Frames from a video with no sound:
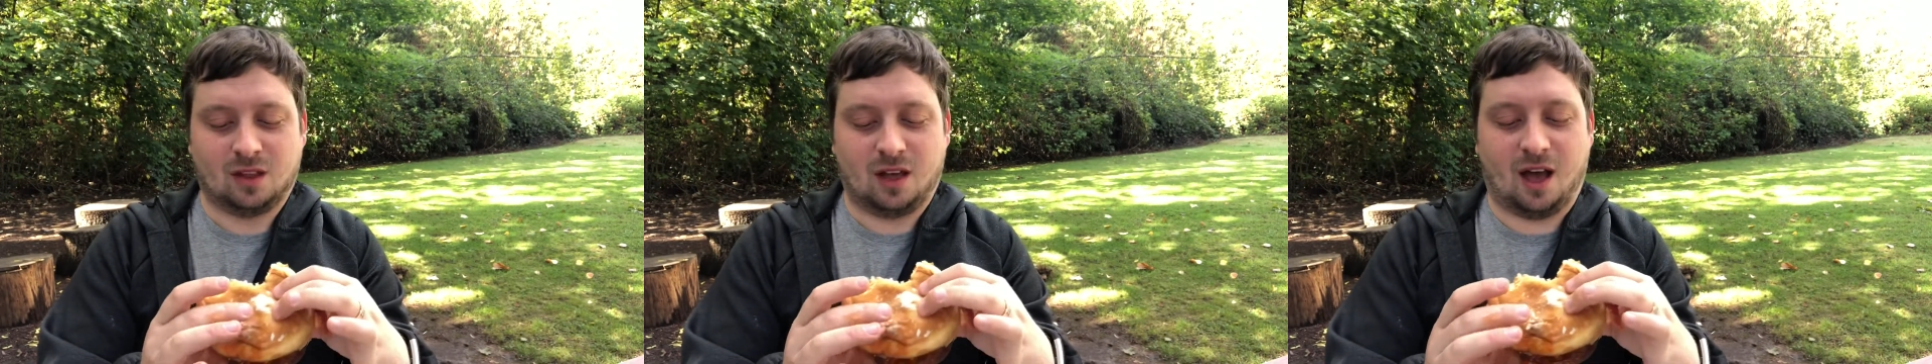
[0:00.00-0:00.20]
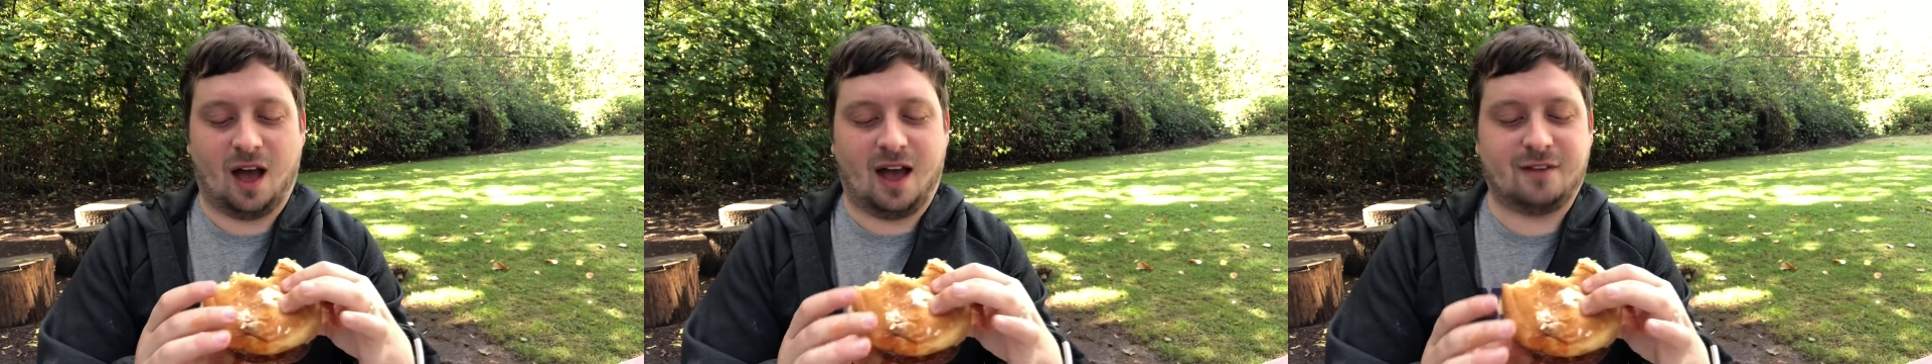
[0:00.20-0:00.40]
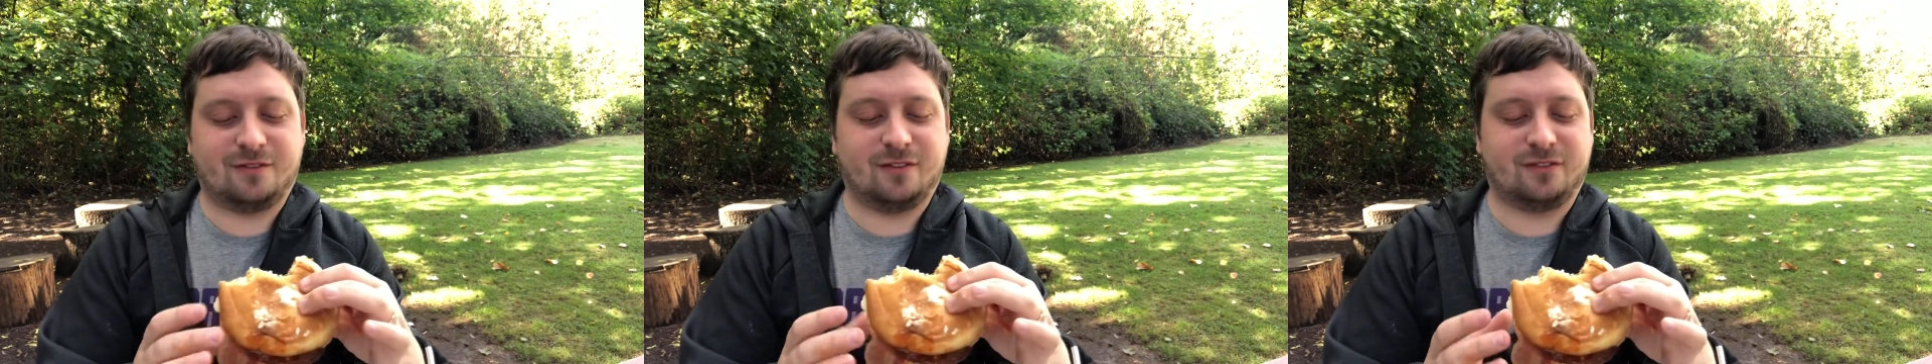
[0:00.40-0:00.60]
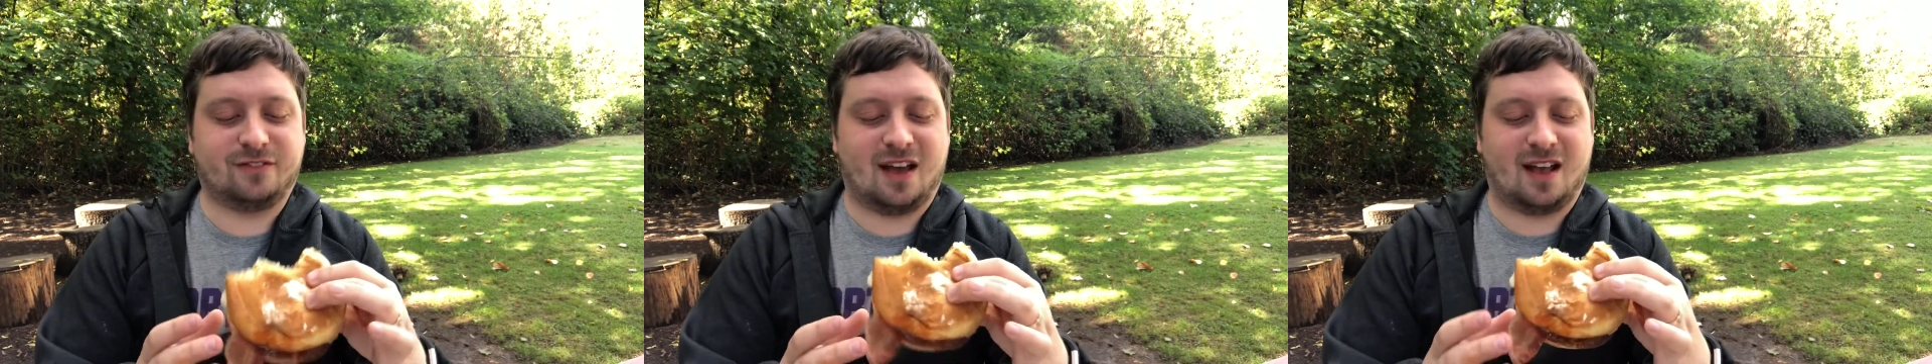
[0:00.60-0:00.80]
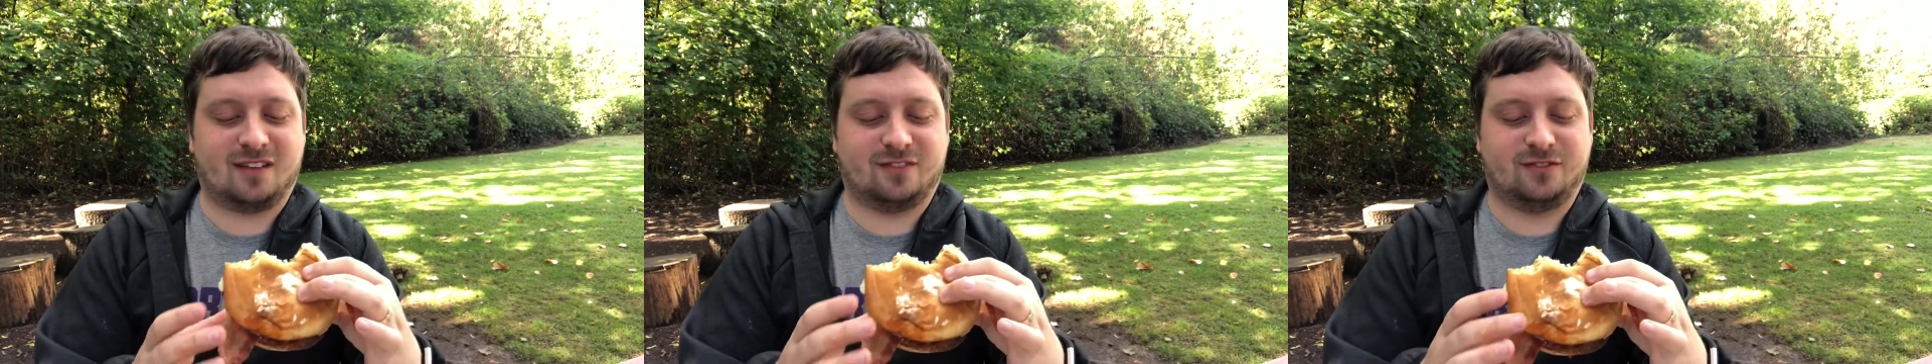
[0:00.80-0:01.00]
Hot for
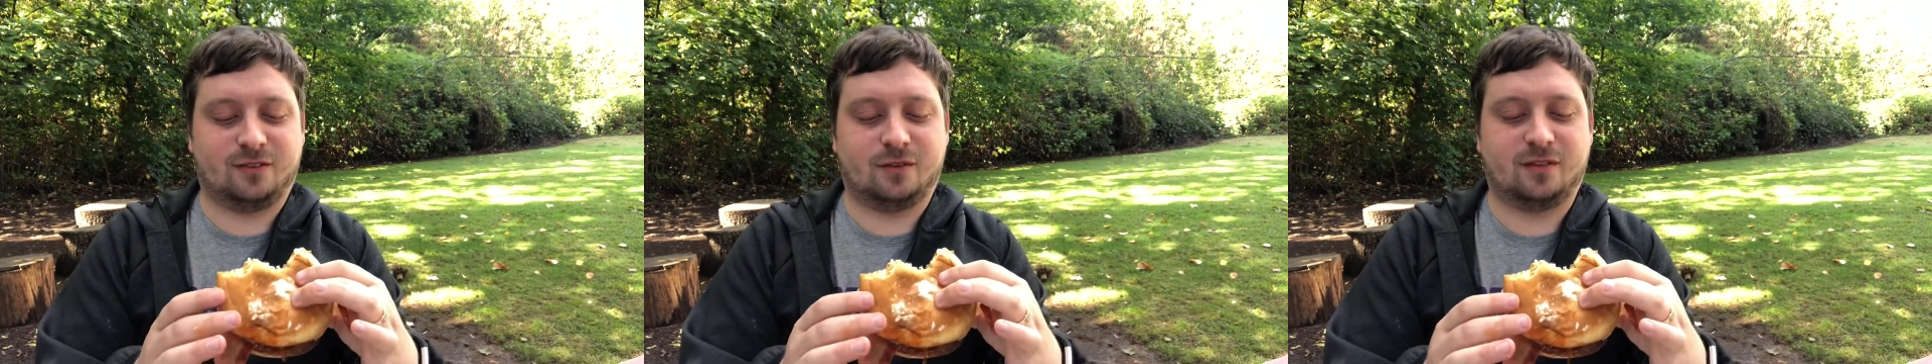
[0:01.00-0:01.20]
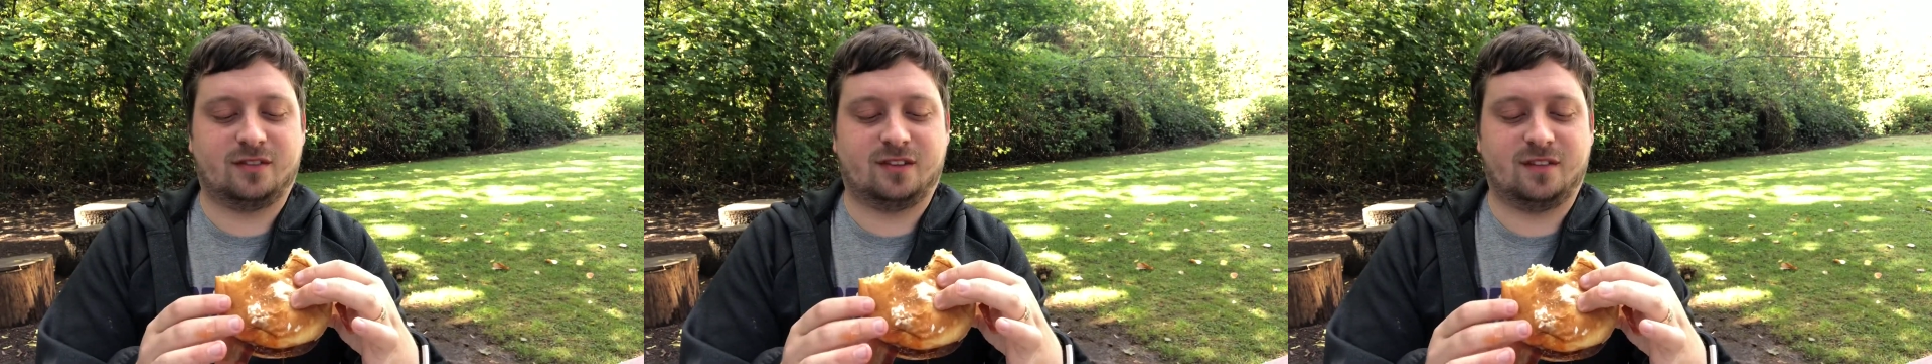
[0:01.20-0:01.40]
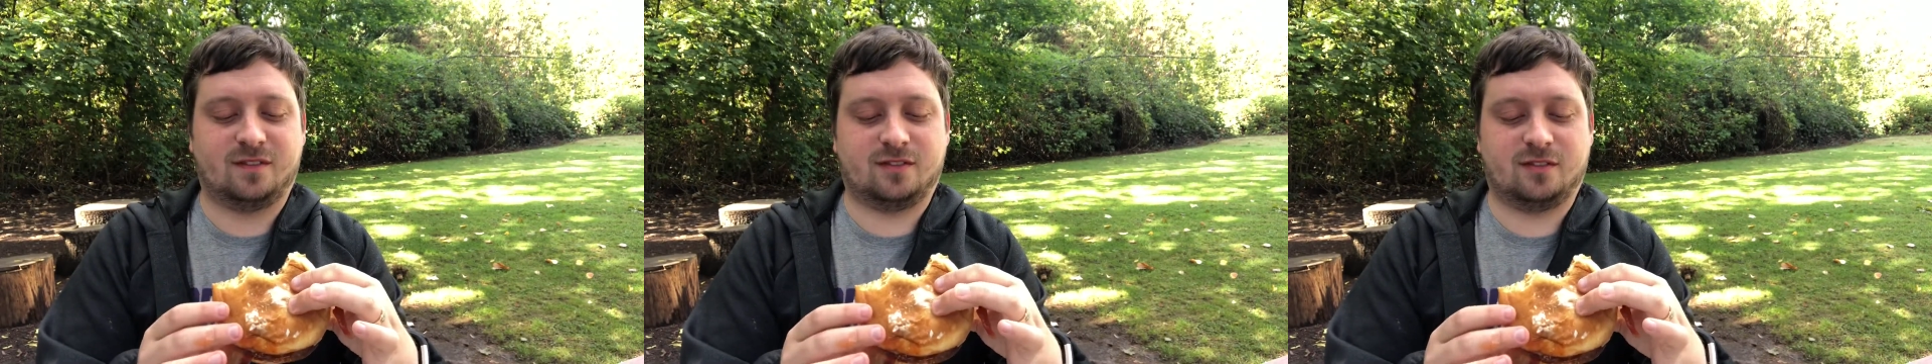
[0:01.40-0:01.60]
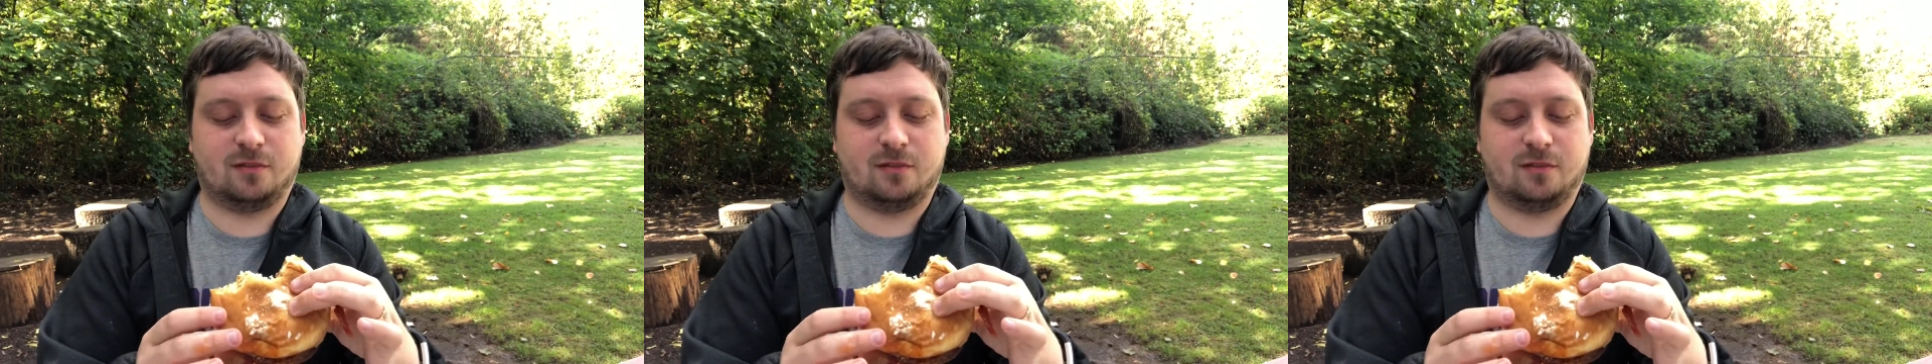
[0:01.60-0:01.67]
fast food seems